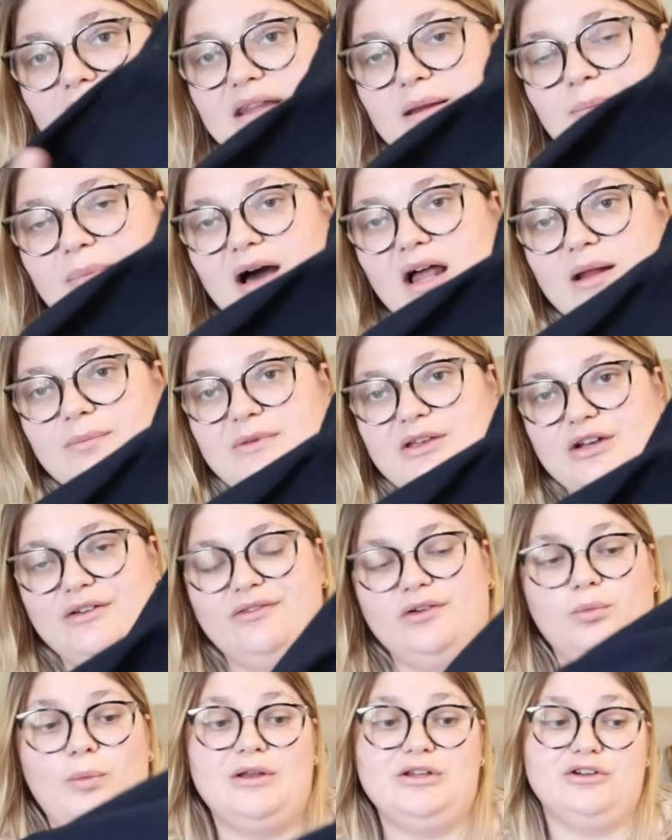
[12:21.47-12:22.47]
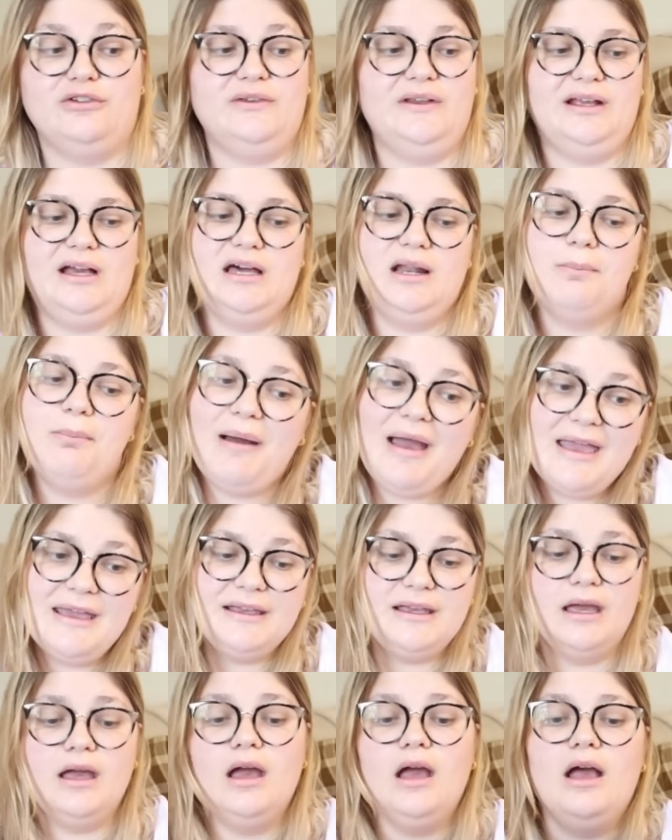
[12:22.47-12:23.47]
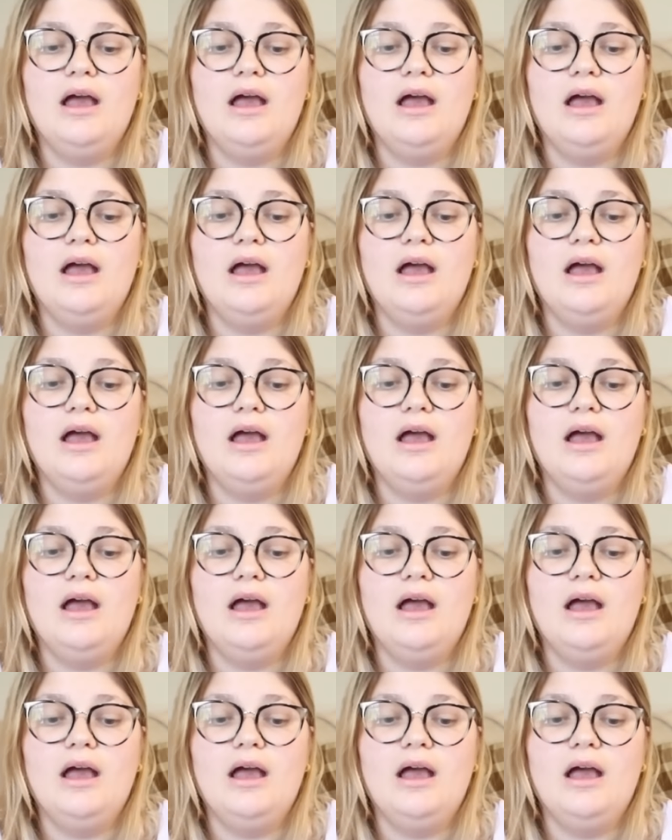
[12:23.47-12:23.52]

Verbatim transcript: on the bottom here for when you're sitting on a bike.